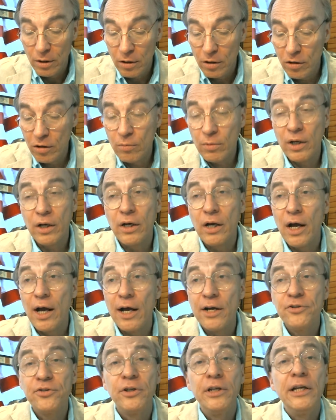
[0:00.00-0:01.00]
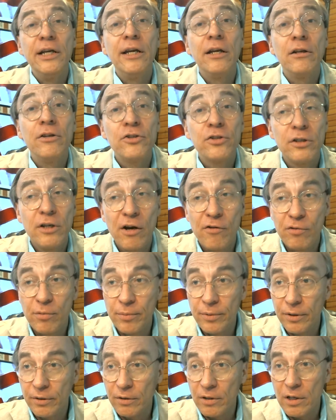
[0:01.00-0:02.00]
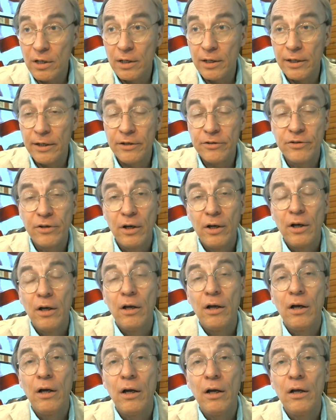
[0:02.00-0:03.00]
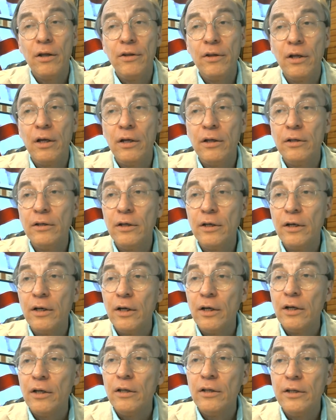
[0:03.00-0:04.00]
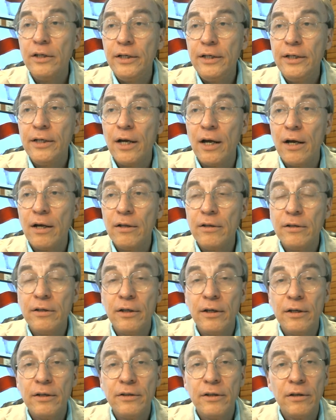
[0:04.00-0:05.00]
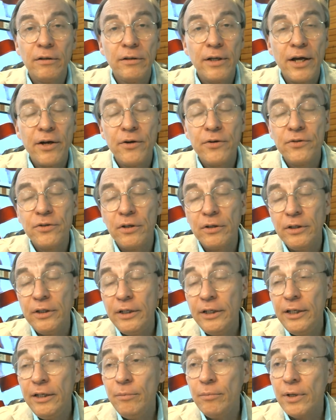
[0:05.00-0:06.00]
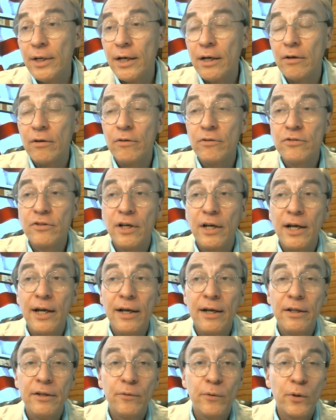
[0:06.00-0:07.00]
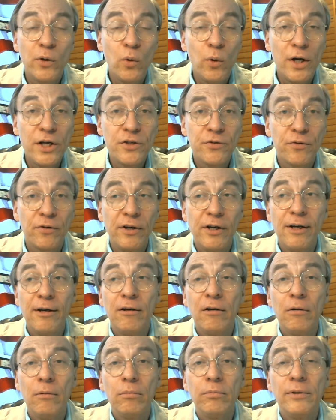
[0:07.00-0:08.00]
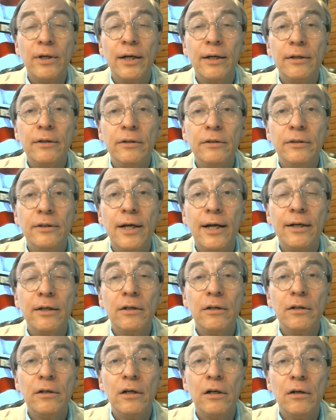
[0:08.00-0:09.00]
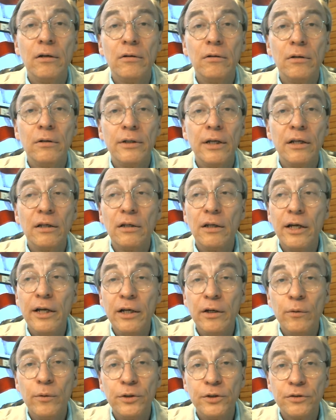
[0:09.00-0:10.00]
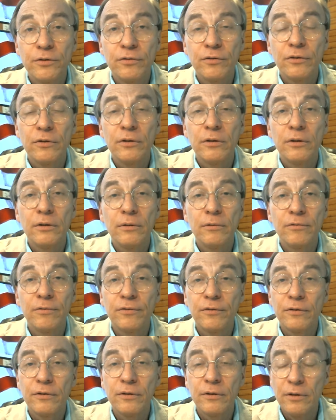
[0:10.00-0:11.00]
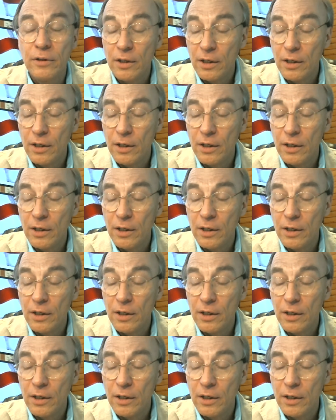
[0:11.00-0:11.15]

Oh my gosh, the endless government lines, uh, the the the, uh, the the letters and the emails and the requests for help that that go that languish for for